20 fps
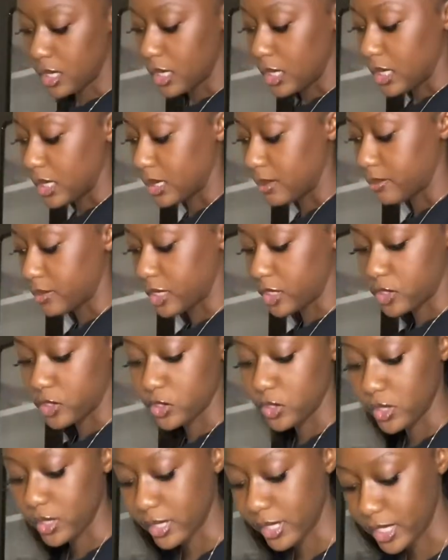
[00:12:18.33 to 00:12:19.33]
Let me just
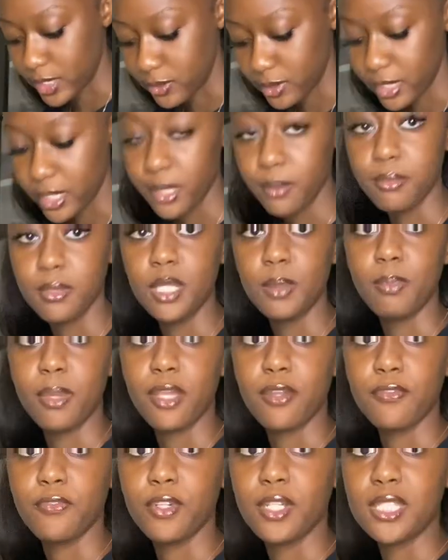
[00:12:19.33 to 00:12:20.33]
show you guys what I mean
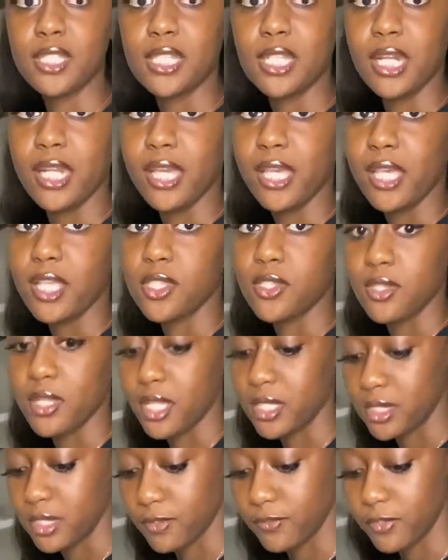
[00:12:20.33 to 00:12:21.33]
by first layer. So
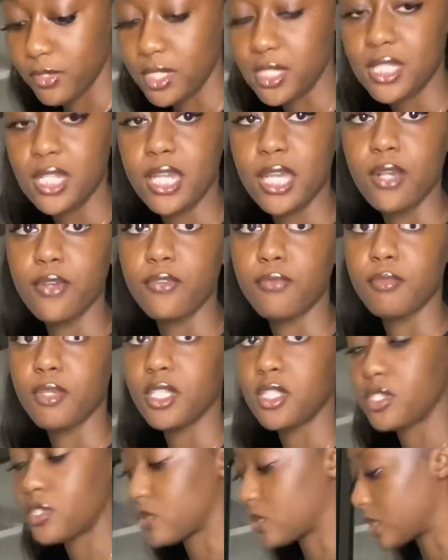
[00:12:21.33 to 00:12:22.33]
that's the first layer of
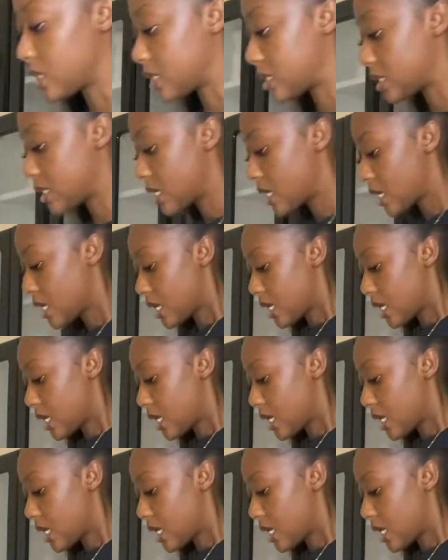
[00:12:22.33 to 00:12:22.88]
meat sauce.